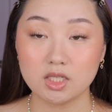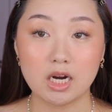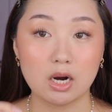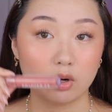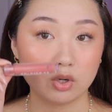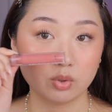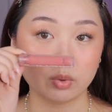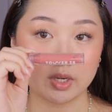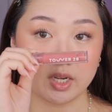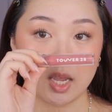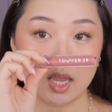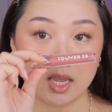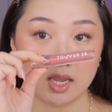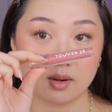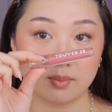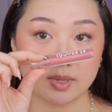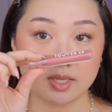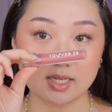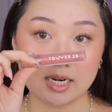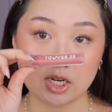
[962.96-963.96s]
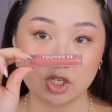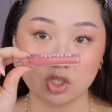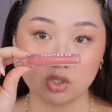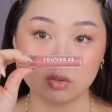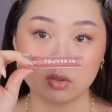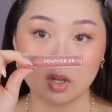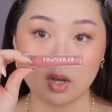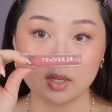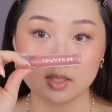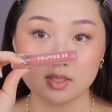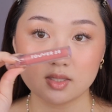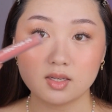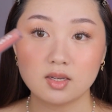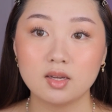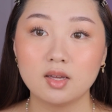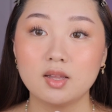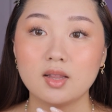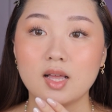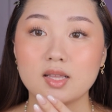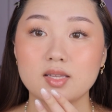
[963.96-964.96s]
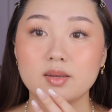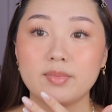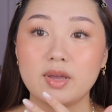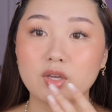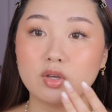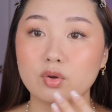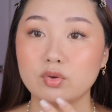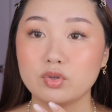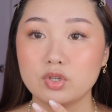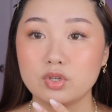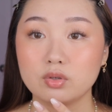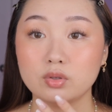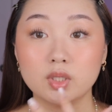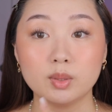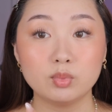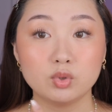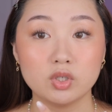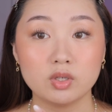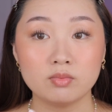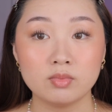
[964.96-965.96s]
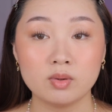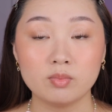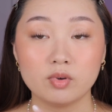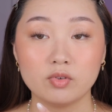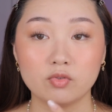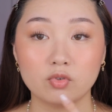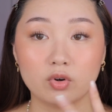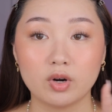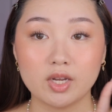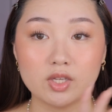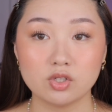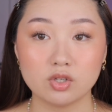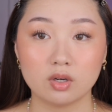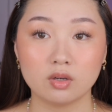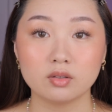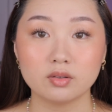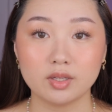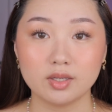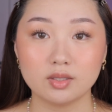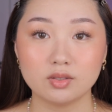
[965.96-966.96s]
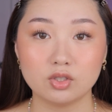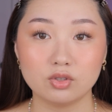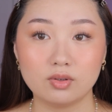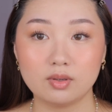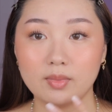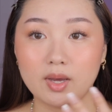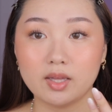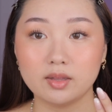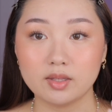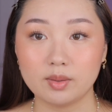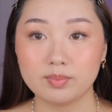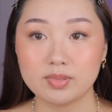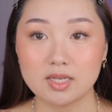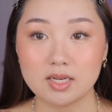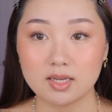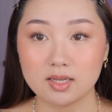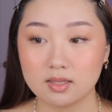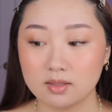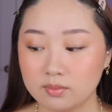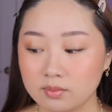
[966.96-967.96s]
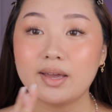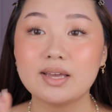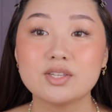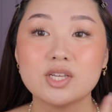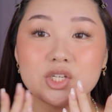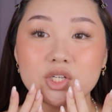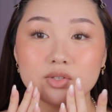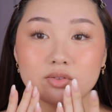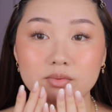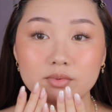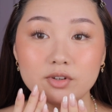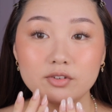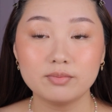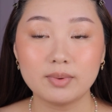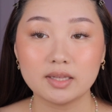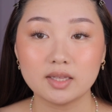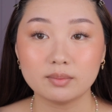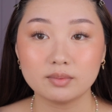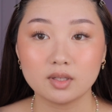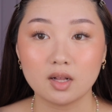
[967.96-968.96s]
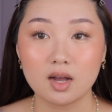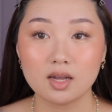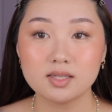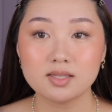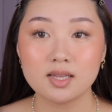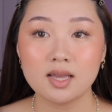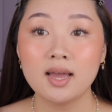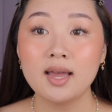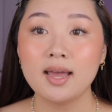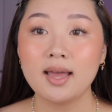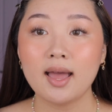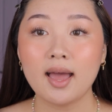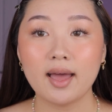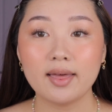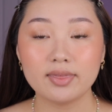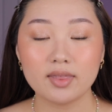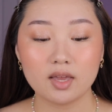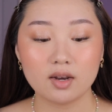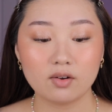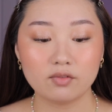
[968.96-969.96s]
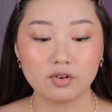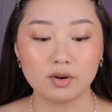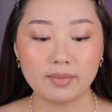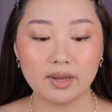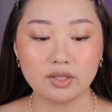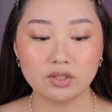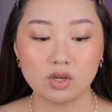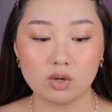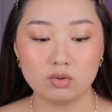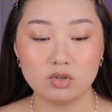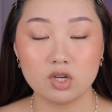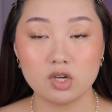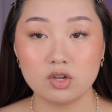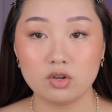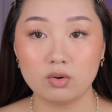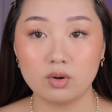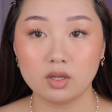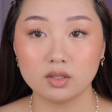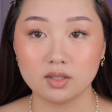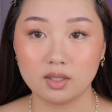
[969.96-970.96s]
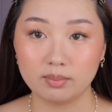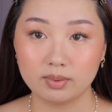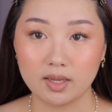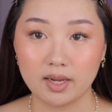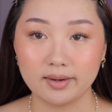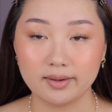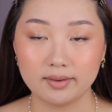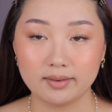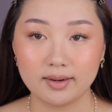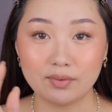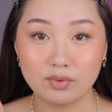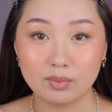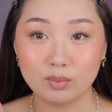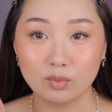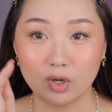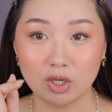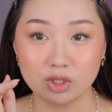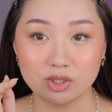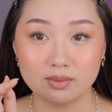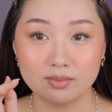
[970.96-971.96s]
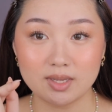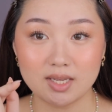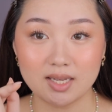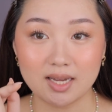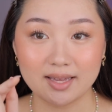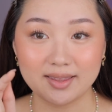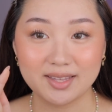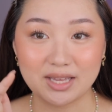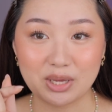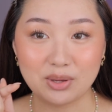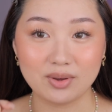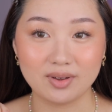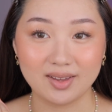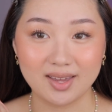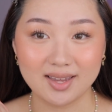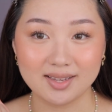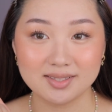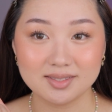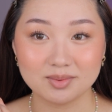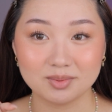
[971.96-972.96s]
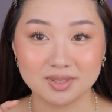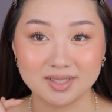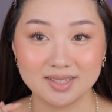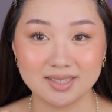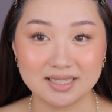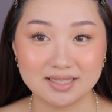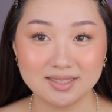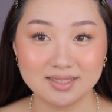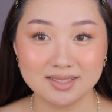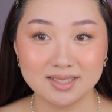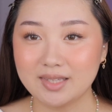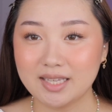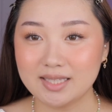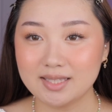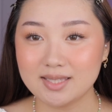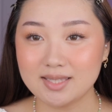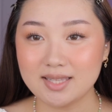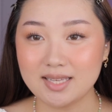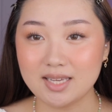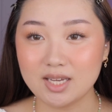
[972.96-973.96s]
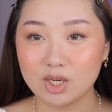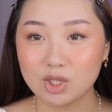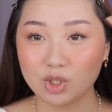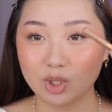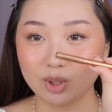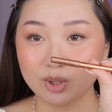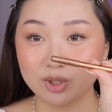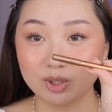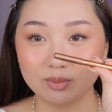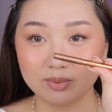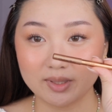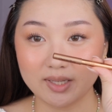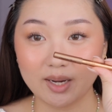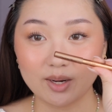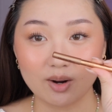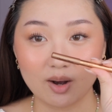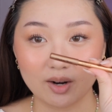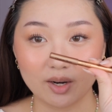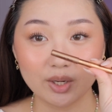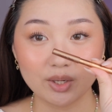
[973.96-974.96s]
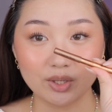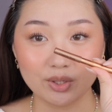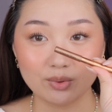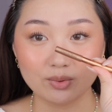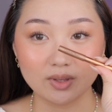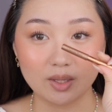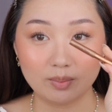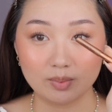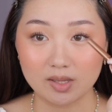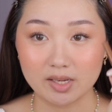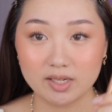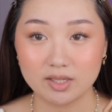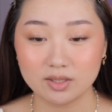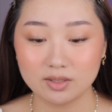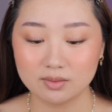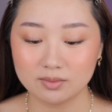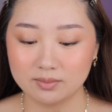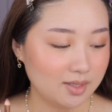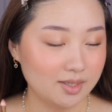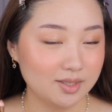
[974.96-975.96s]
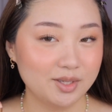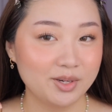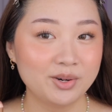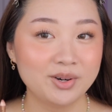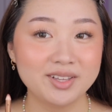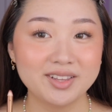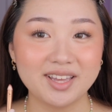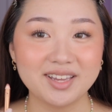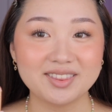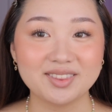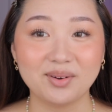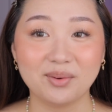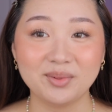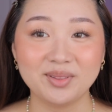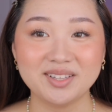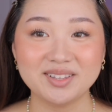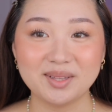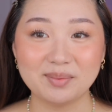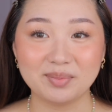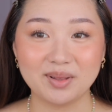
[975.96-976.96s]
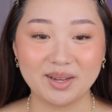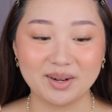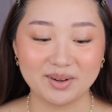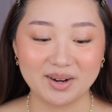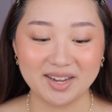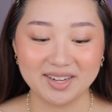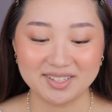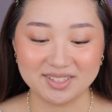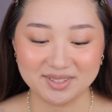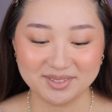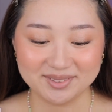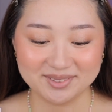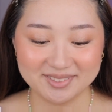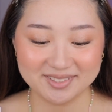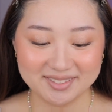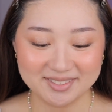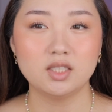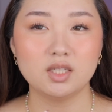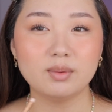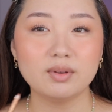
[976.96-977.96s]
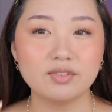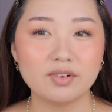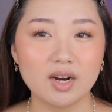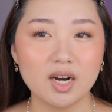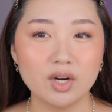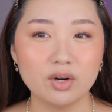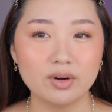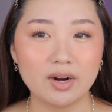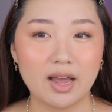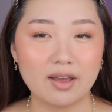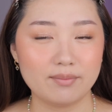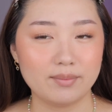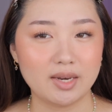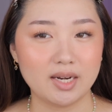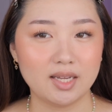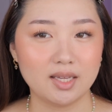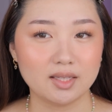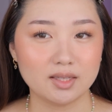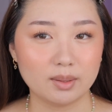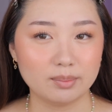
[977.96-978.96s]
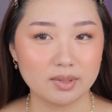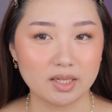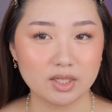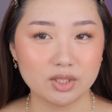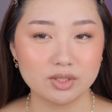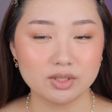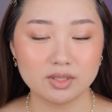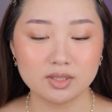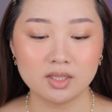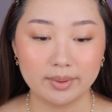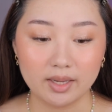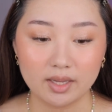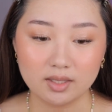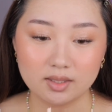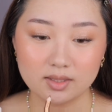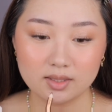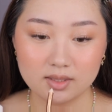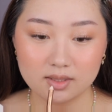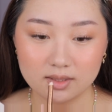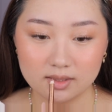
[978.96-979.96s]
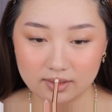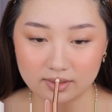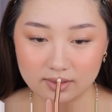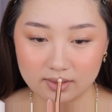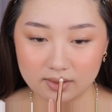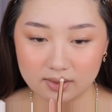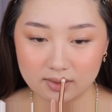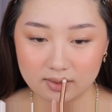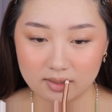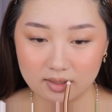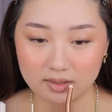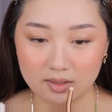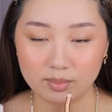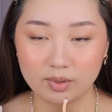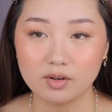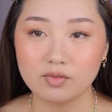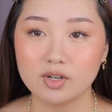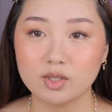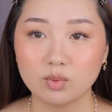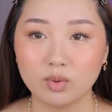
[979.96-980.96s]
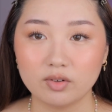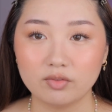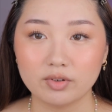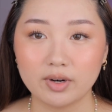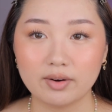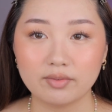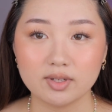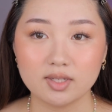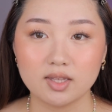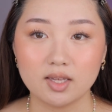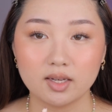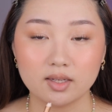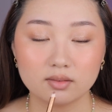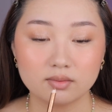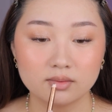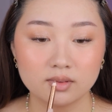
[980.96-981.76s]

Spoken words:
Tower 28 Pistachio Gloss. That's like my go-to lip treatment before I start like doing my lipstick. Okay, so I just removed my lip gloss. And then for my go-to lip liner, if you've been watching me, I think you can guess what it is. It's the Charlotte Tilbury Iconic Nude Lip Liner. This is literally like the only lip liner I use. To be fair, I don't have many lip liners, but this is just like the perfect one for everything.